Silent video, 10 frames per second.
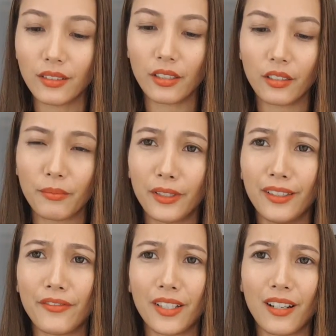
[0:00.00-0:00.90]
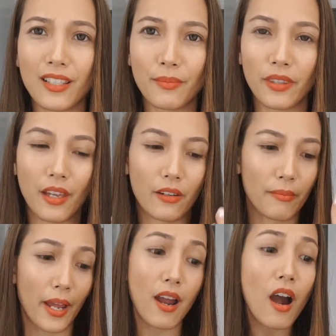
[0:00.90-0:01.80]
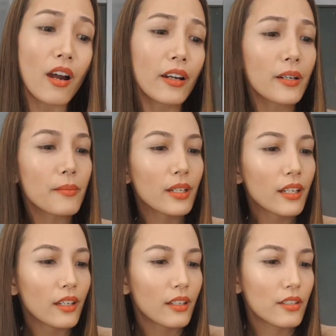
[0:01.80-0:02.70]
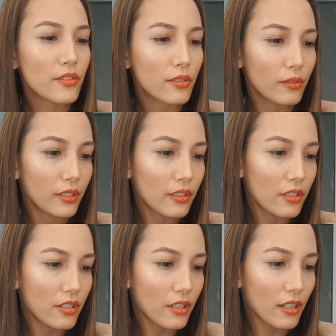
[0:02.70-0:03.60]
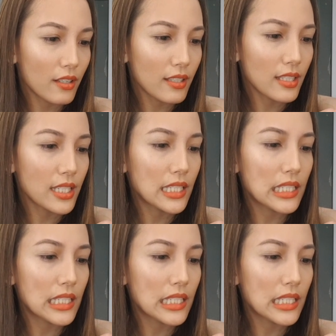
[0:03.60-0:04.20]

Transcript: I completely forgot to put that on my arm, so let's just...